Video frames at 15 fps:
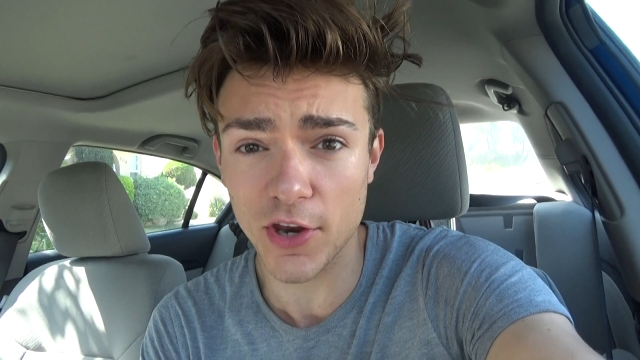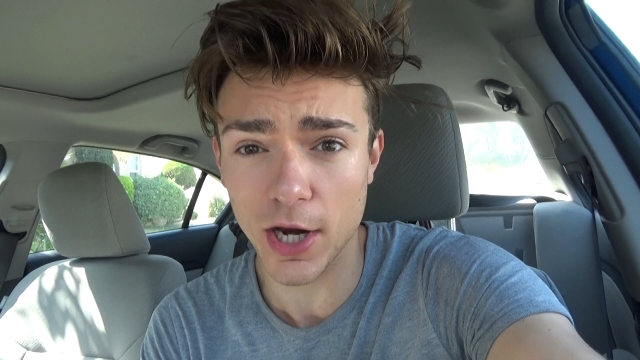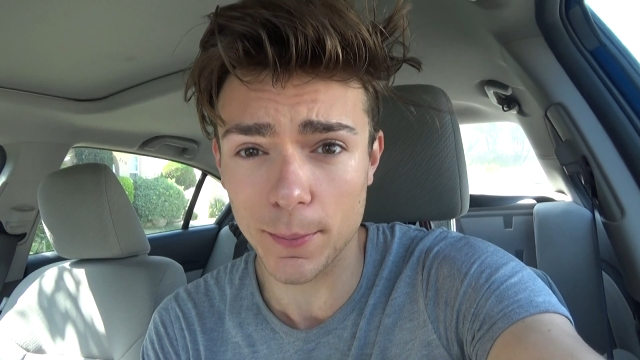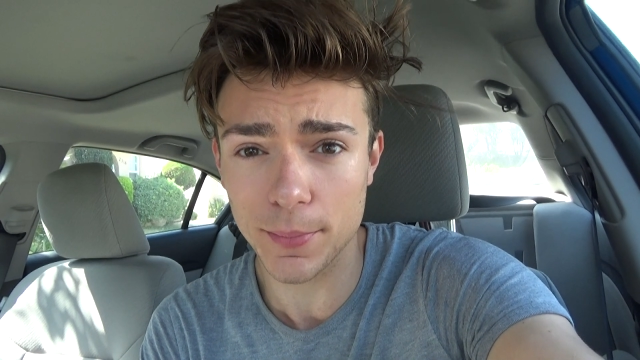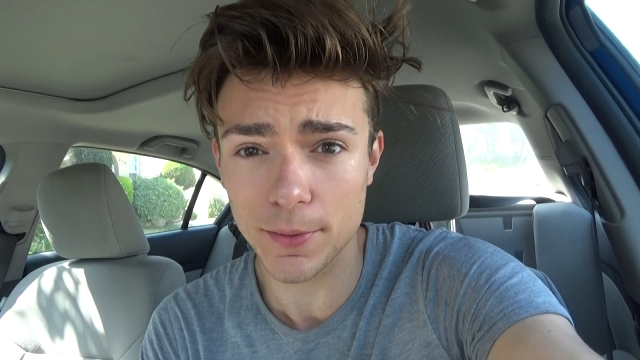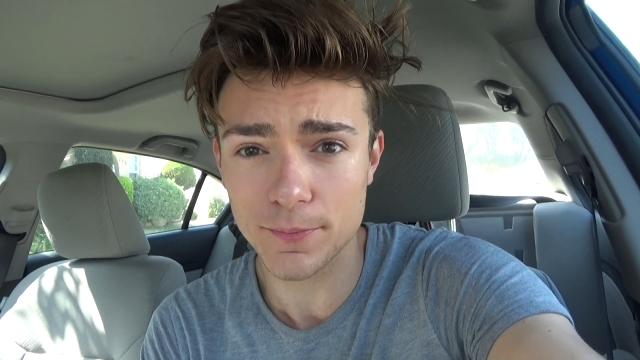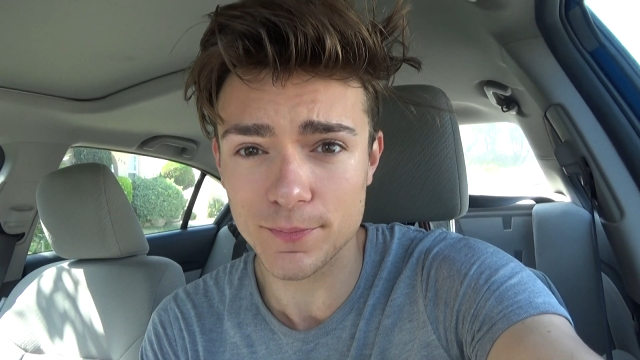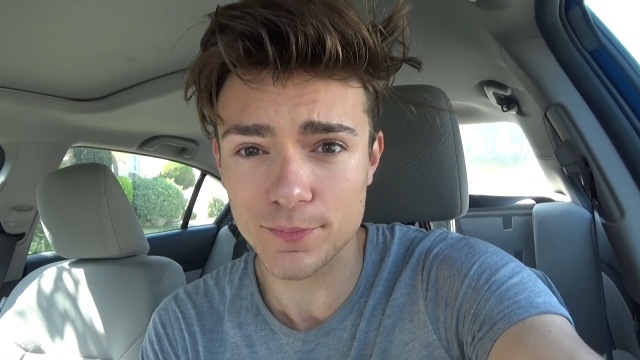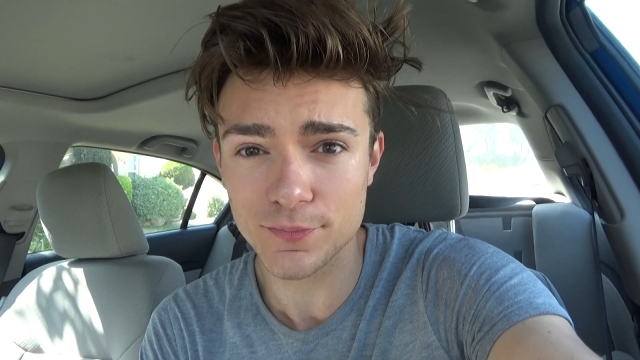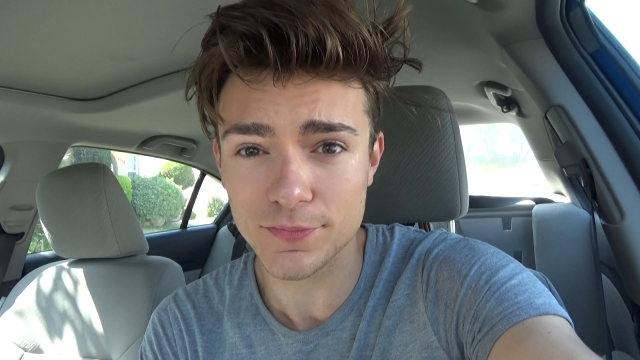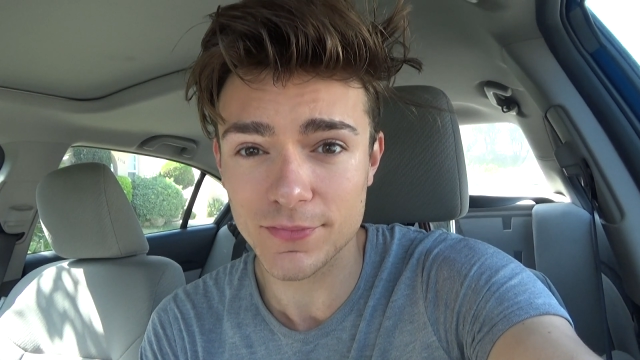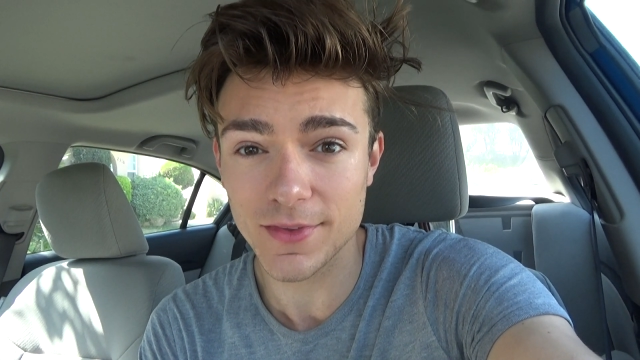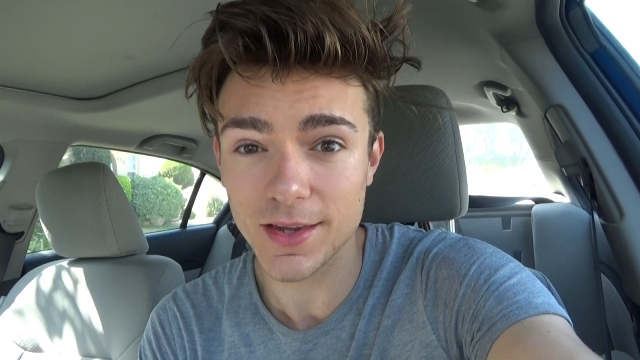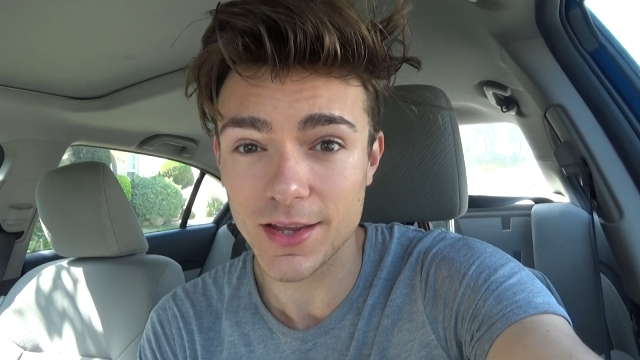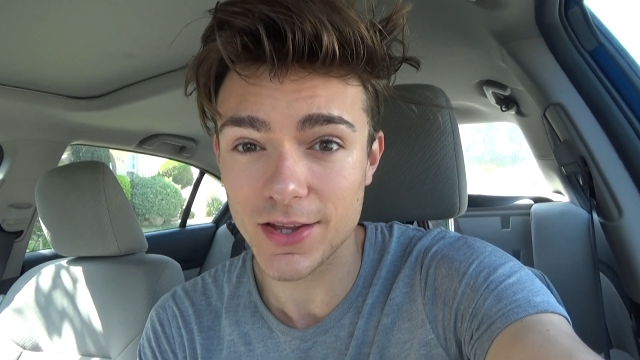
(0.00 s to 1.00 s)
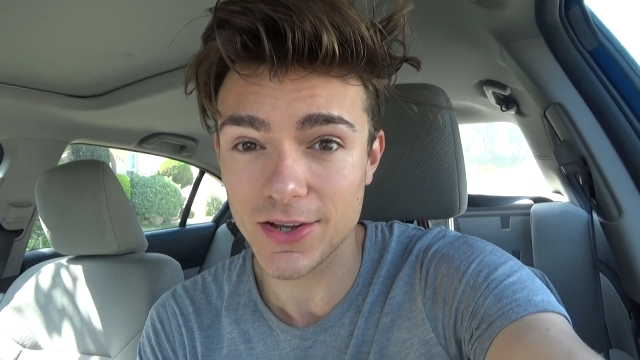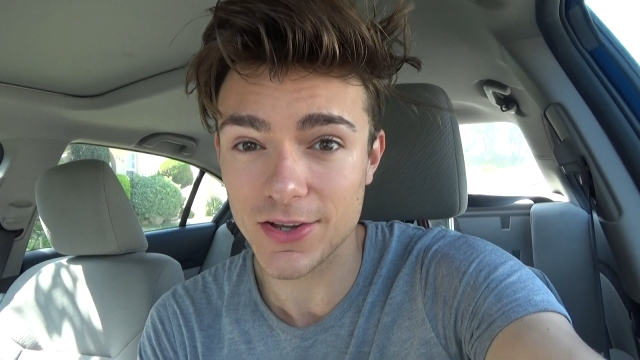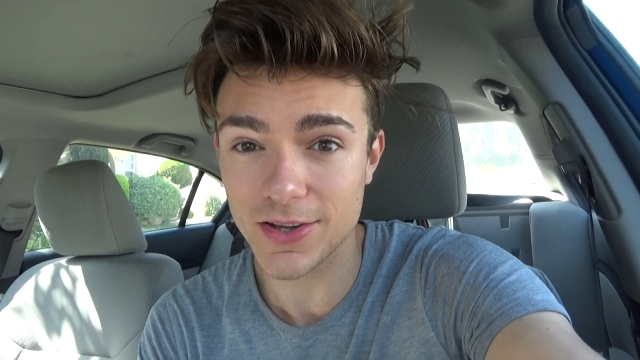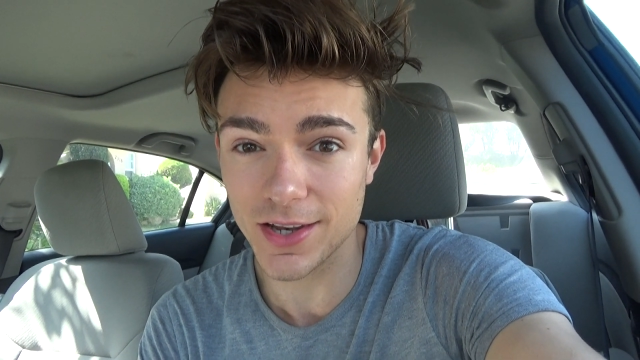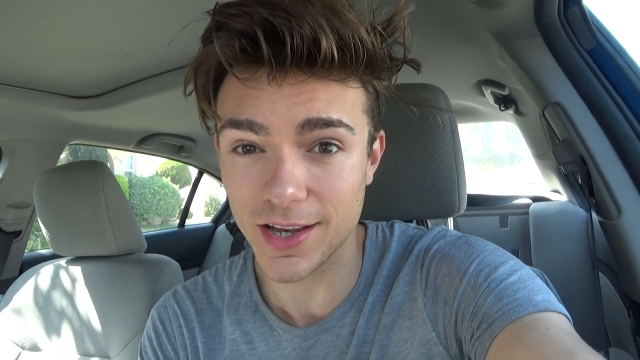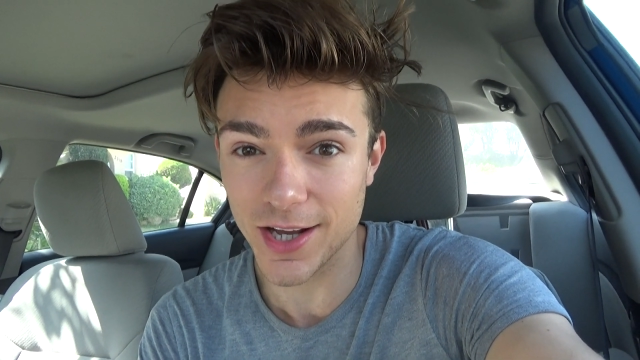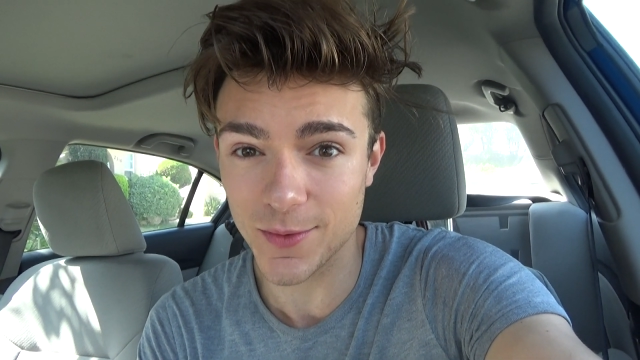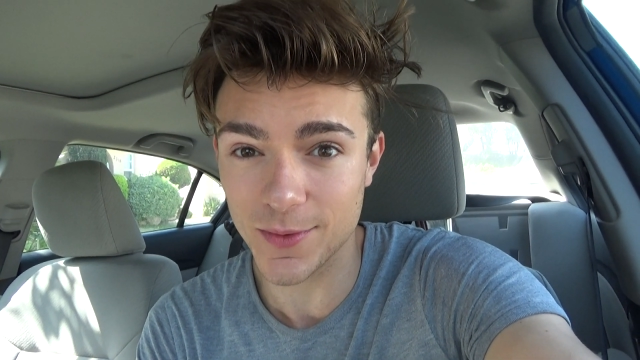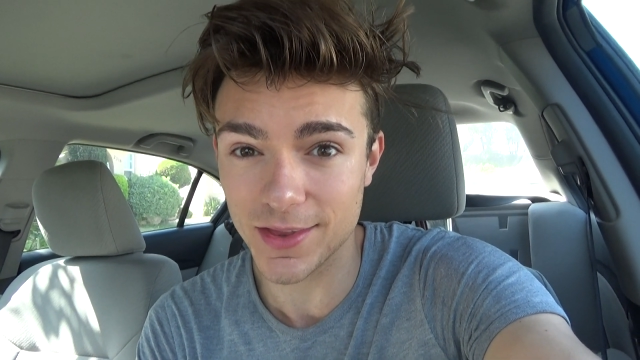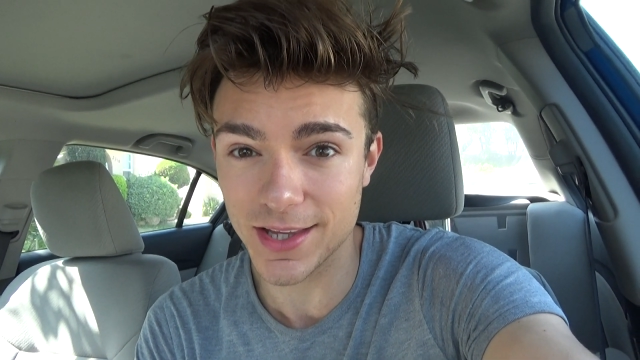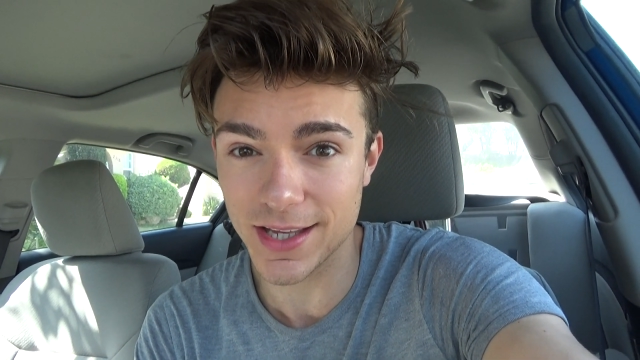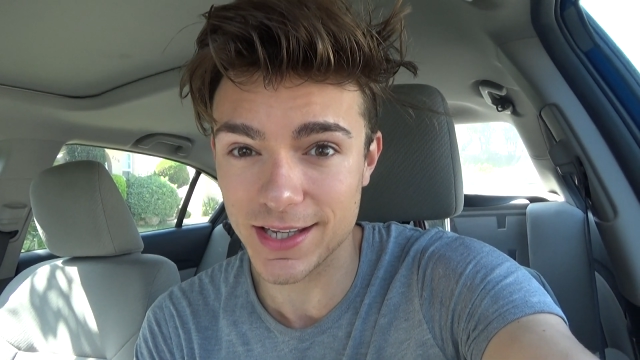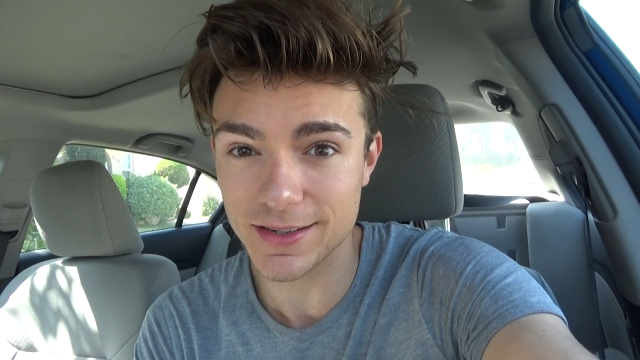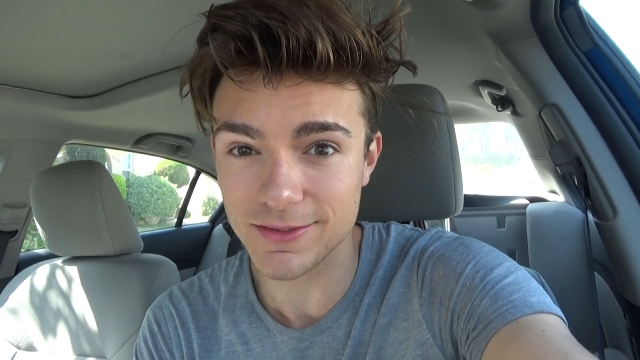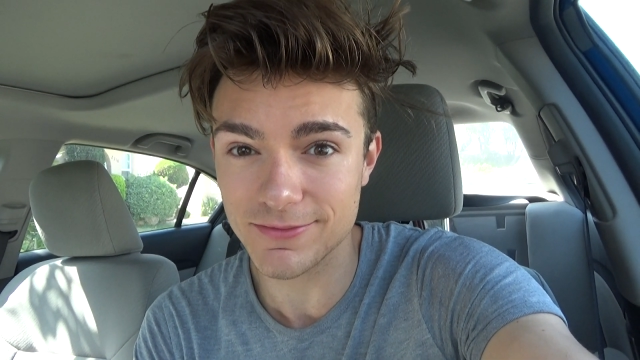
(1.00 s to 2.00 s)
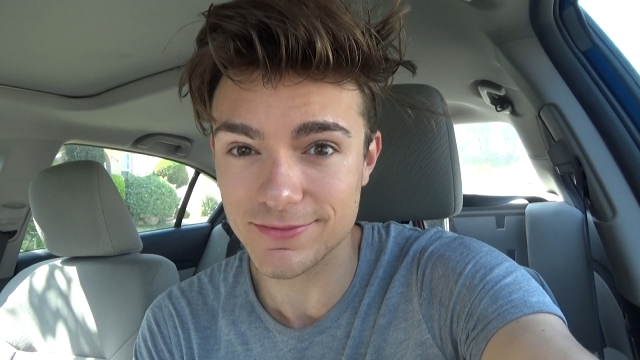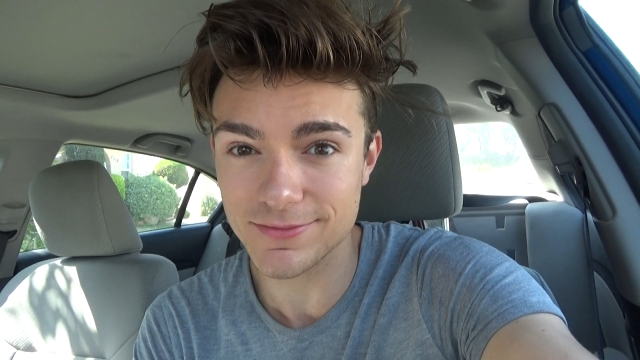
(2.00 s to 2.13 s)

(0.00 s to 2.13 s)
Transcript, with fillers: trap. Good luck with that.